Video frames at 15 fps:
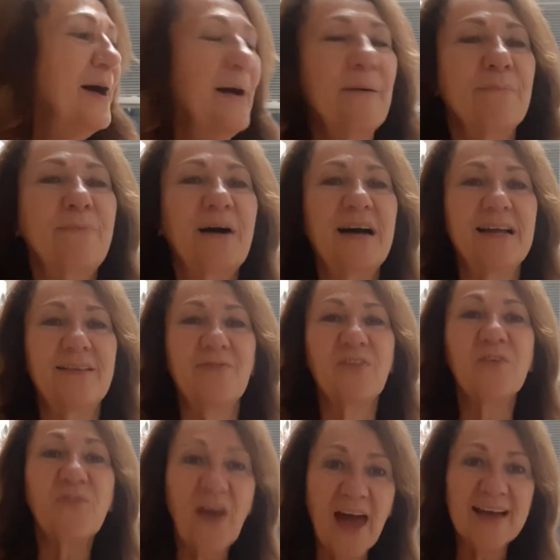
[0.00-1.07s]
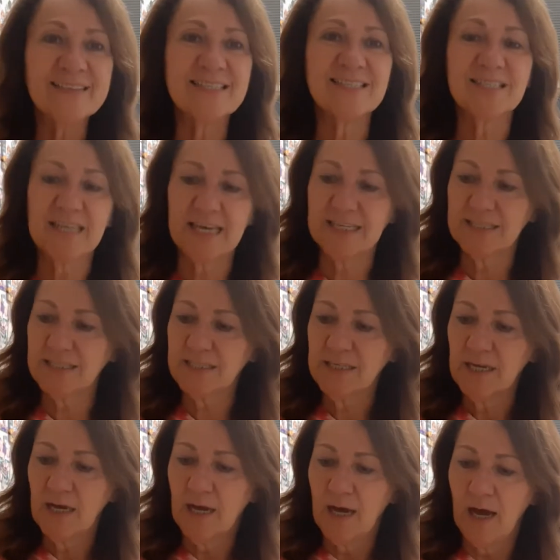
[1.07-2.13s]
But the fact is this,
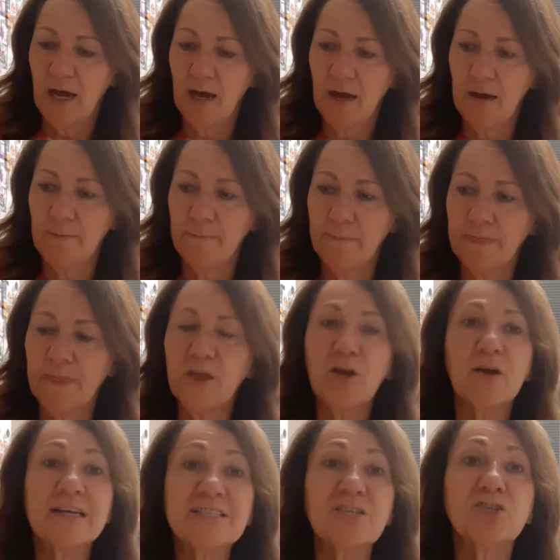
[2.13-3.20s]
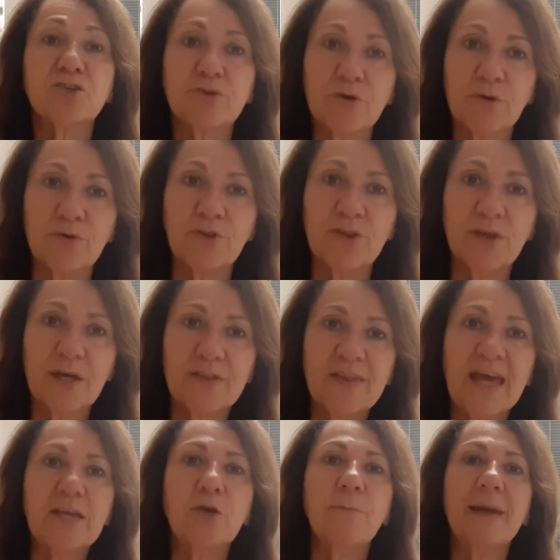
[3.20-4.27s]
there is a truth
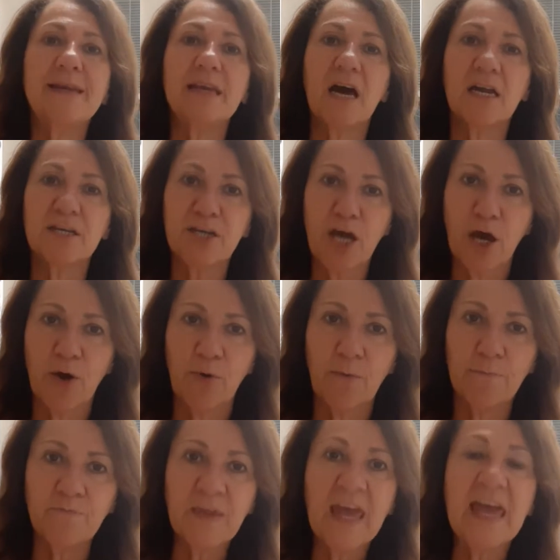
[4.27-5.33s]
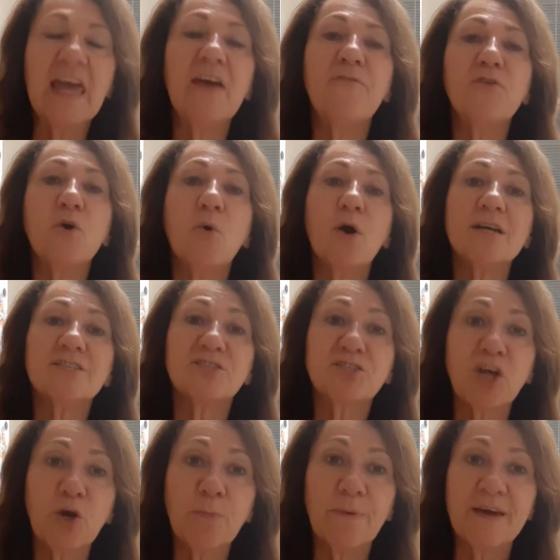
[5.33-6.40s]
that you may not know. If you're
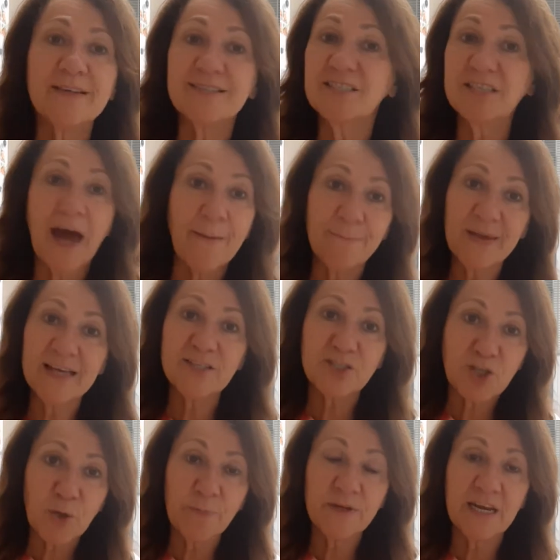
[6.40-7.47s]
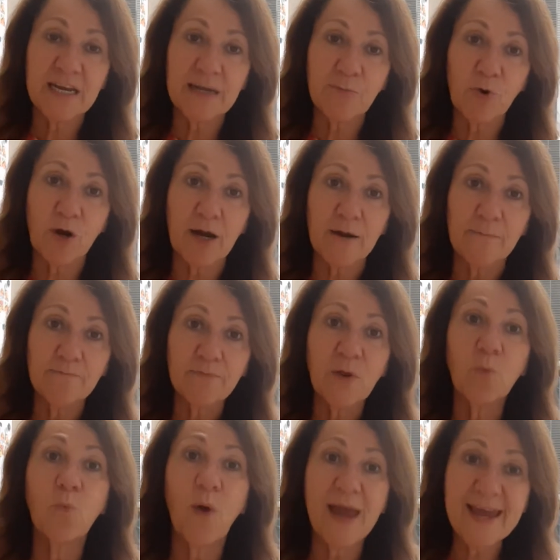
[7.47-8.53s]
stupid, stop being stupid anymore.
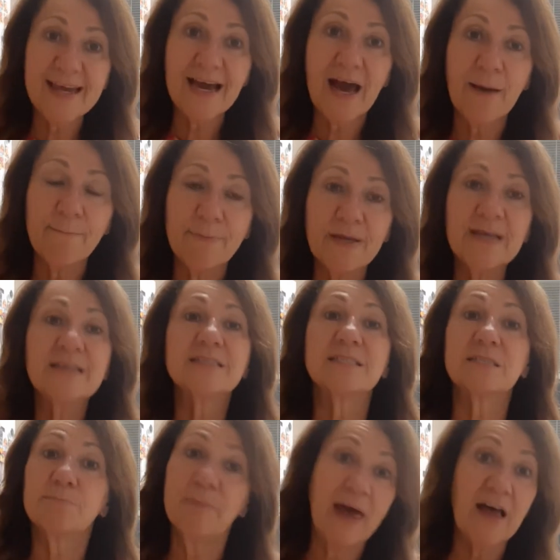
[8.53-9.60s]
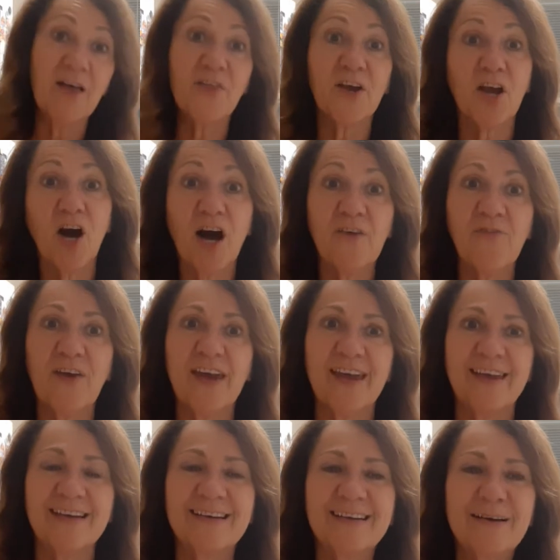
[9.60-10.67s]
Wake up, smell the
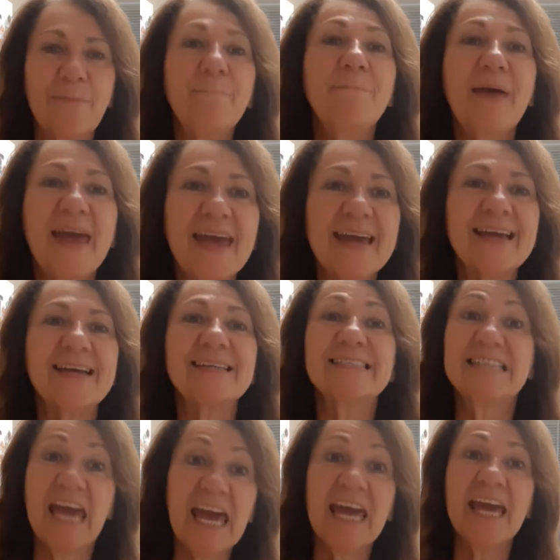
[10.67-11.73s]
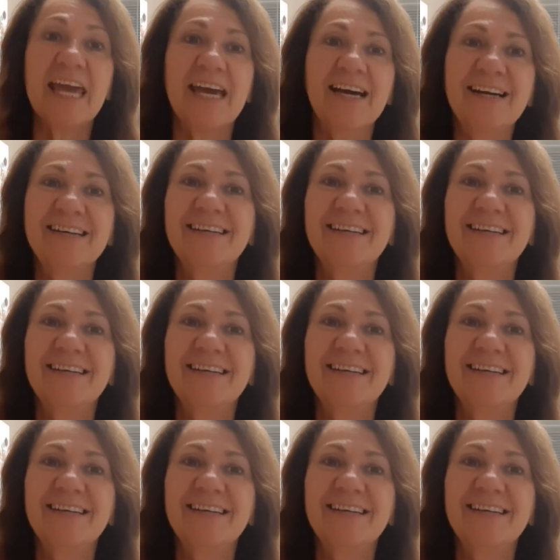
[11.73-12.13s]
coffee, make tea.